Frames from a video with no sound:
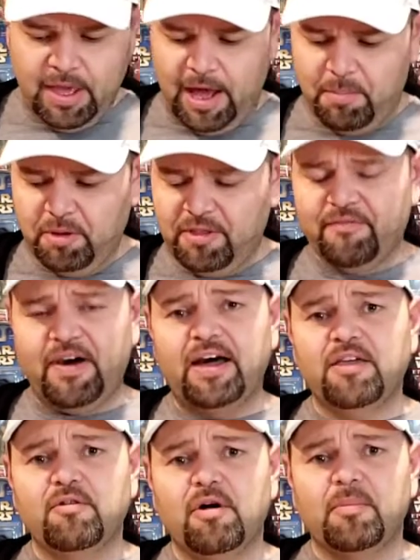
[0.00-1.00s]
I'll put the
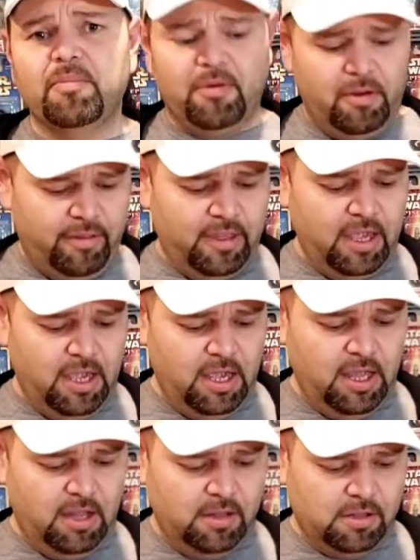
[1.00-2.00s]
value up on
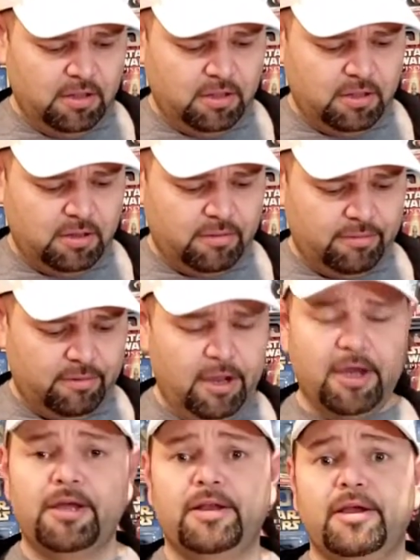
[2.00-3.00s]
these
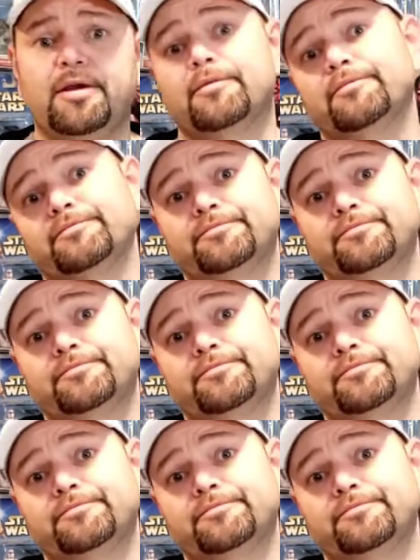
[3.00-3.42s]
right here.